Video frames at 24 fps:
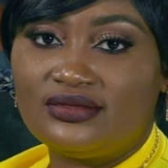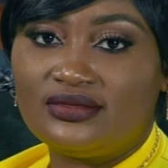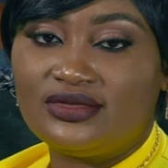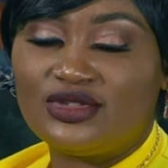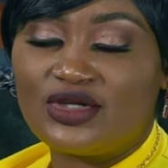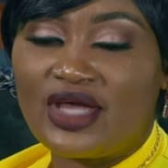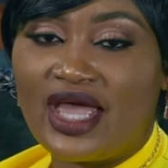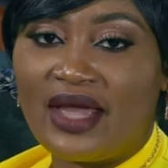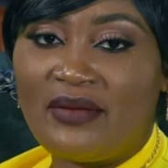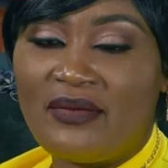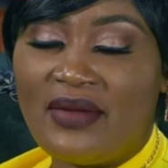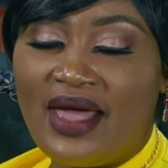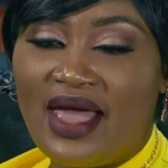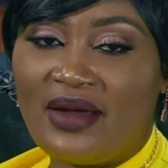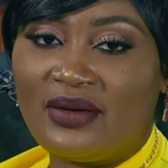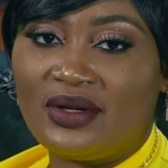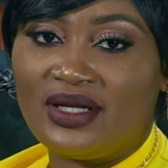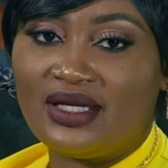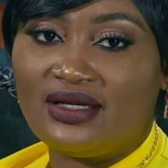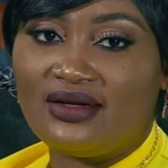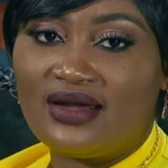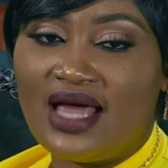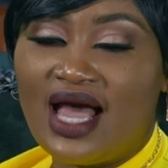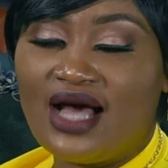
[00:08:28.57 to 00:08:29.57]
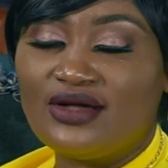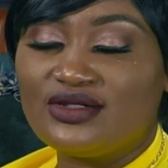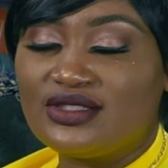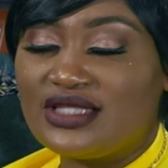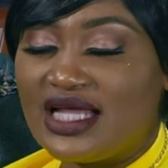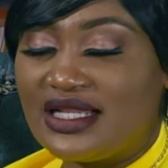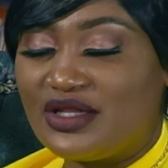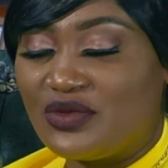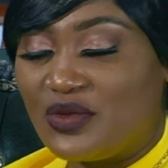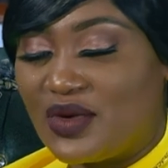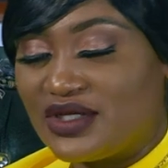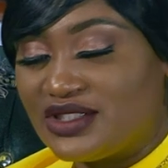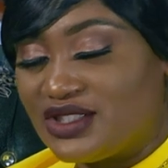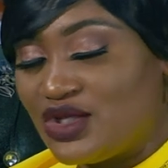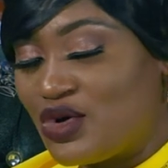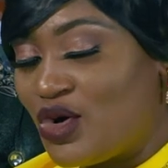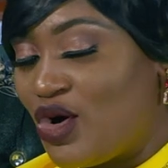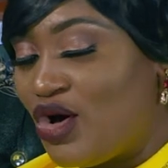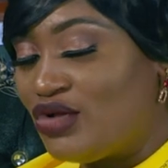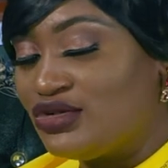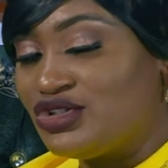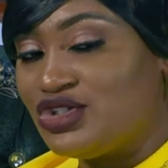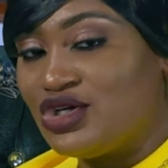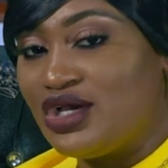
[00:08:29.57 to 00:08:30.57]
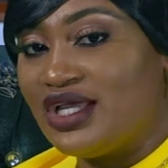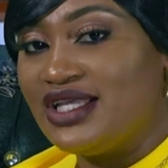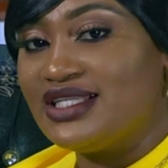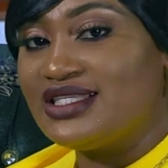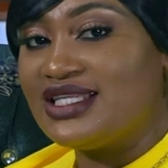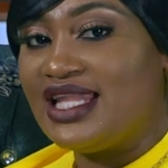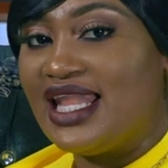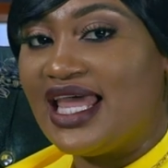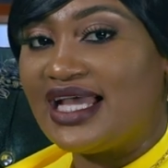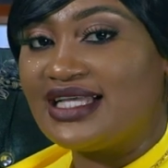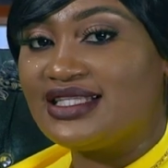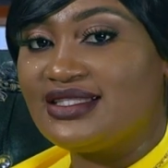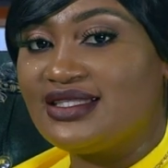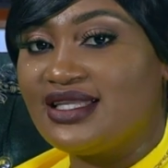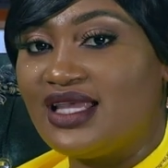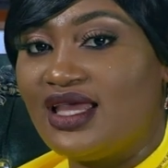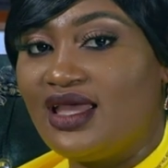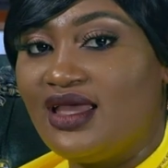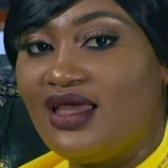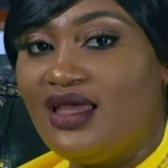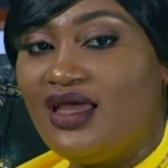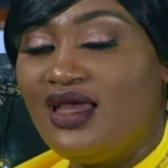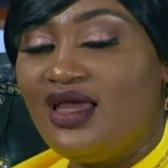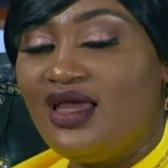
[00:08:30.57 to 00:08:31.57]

to get married outside the Western culture is legacy.